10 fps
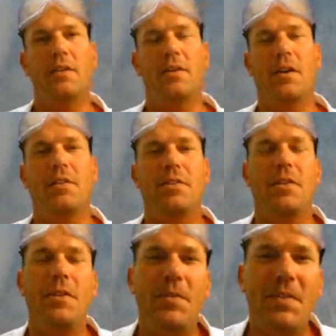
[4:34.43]
All right, so
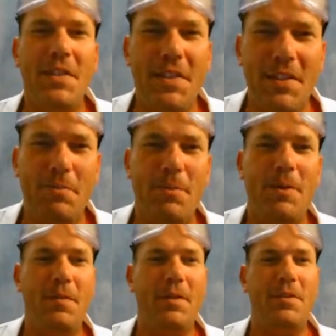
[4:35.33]
you've seen this
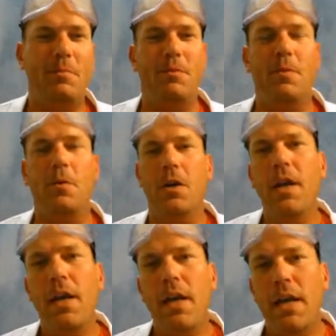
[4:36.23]
prefix before.
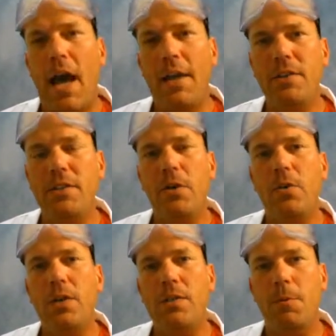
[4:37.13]

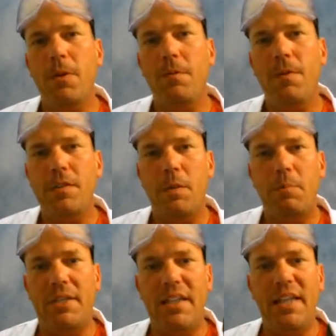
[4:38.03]
Iso is a prefix that
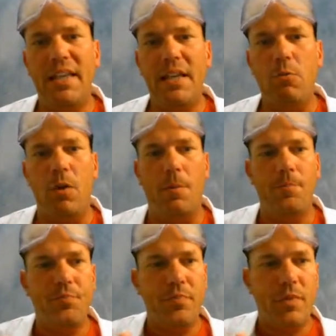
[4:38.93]
means equal.
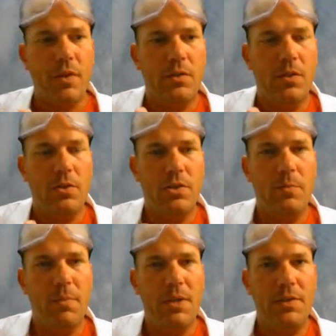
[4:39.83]
So it
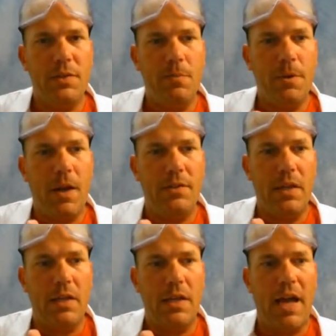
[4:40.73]
shouldn't be a surprise
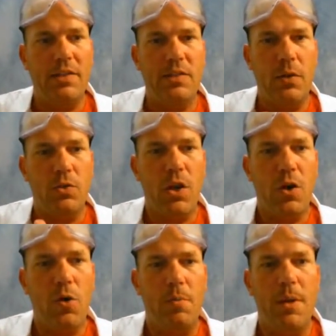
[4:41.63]
that an
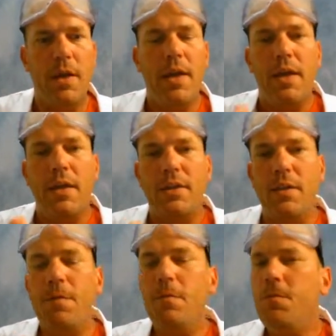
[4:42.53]
isotope,
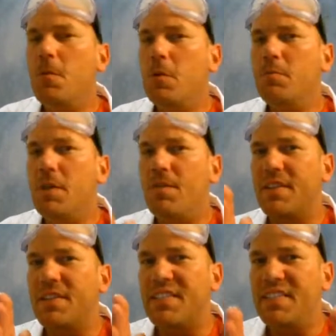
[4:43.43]
different forms of
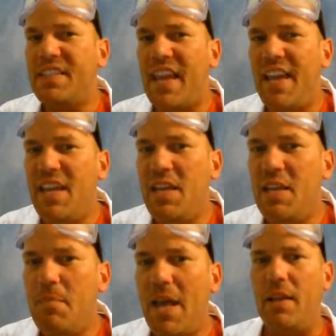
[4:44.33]
the
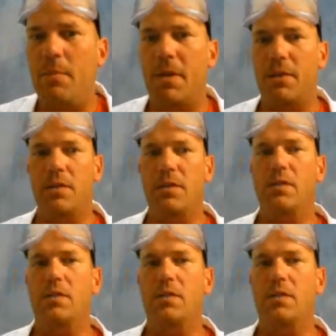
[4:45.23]
same element,